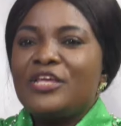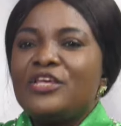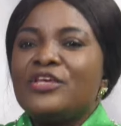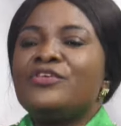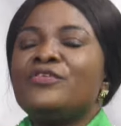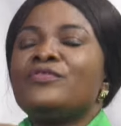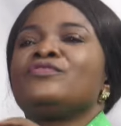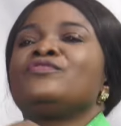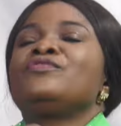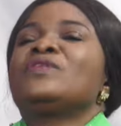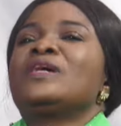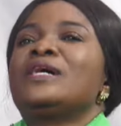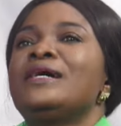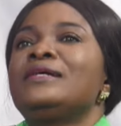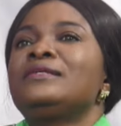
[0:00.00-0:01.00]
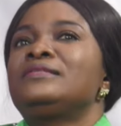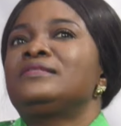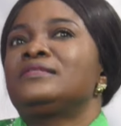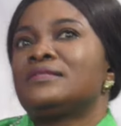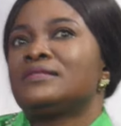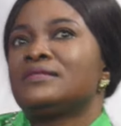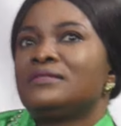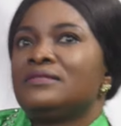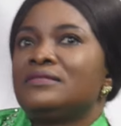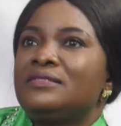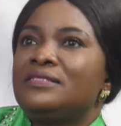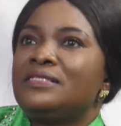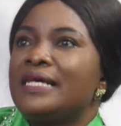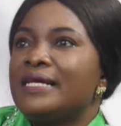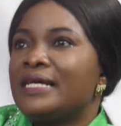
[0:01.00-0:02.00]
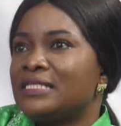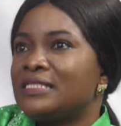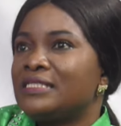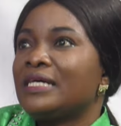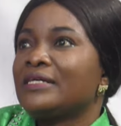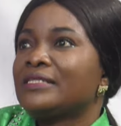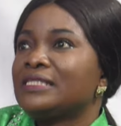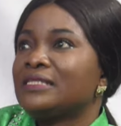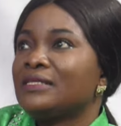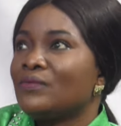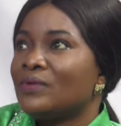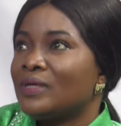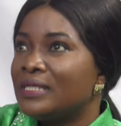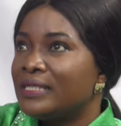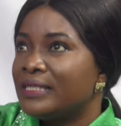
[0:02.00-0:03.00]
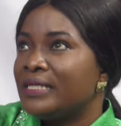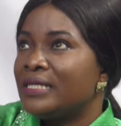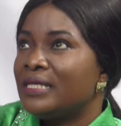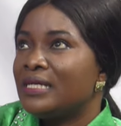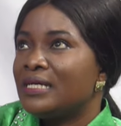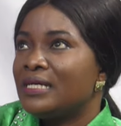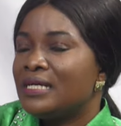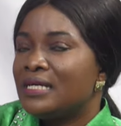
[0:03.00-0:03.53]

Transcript: you can't take Shatta Wale mm-hmm.